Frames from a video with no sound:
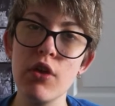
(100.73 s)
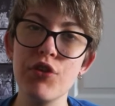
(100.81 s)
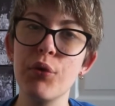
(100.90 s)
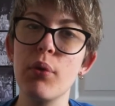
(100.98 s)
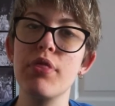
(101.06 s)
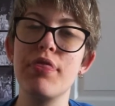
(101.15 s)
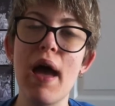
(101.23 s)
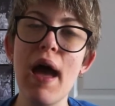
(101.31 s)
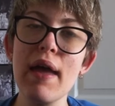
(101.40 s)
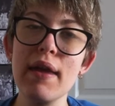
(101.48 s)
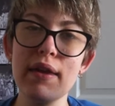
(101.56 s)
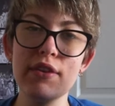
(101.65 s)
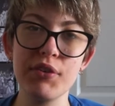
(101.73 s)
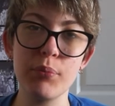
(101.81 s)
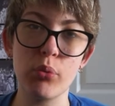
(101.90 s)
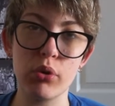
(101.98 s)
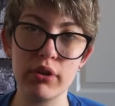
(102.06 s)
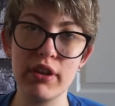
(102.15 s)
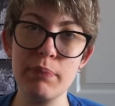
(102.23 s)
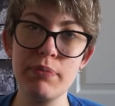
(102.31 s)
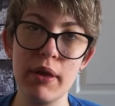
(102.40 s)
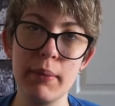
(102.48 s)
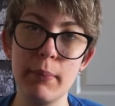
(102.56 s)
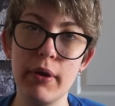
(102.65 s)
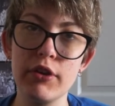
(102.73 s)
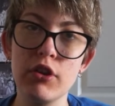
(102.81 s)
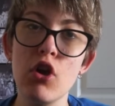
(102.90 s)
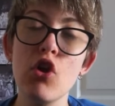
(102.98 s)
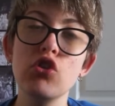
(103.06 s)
So that is important, keep that in mind.